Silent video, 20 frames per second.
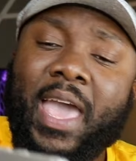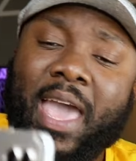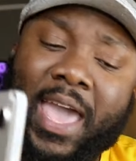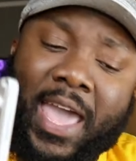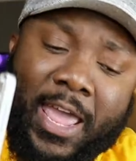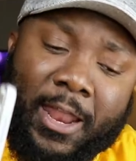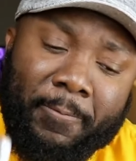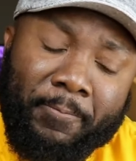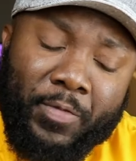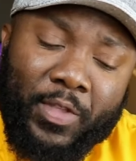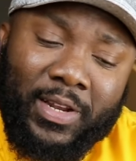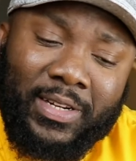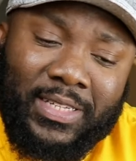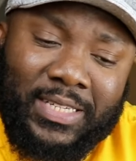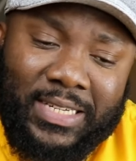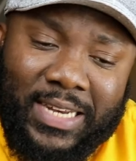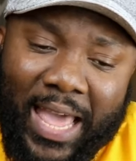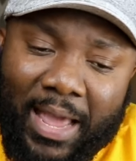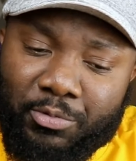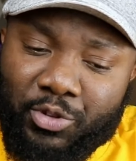And the
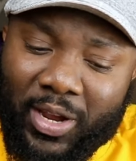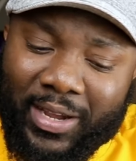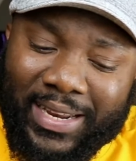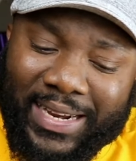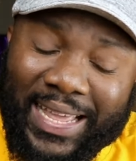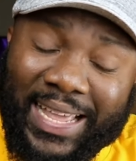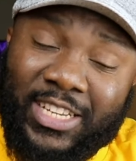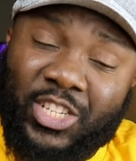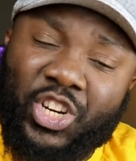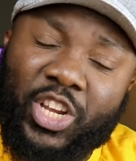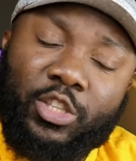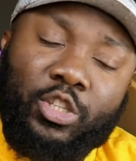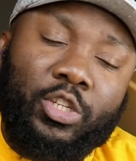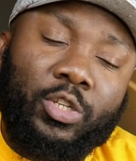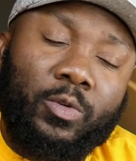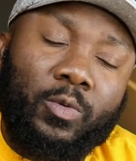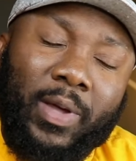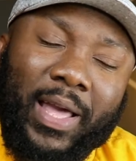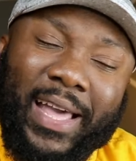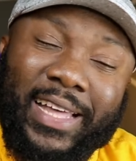Snapdragon 8 Gen
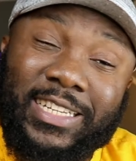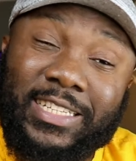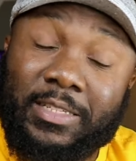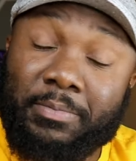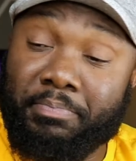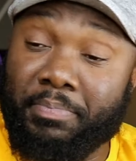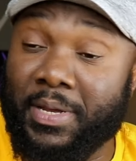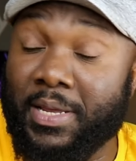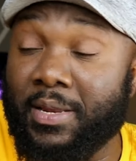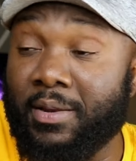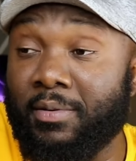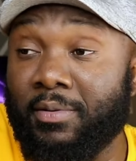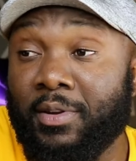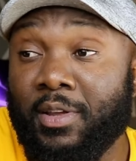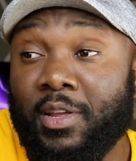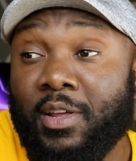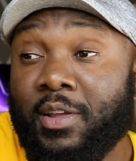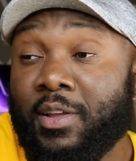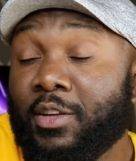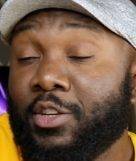2 has been
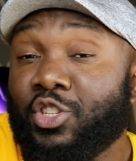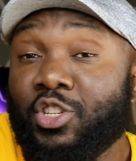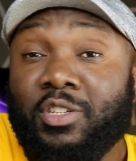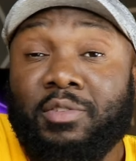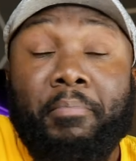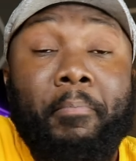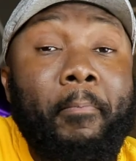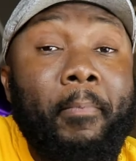just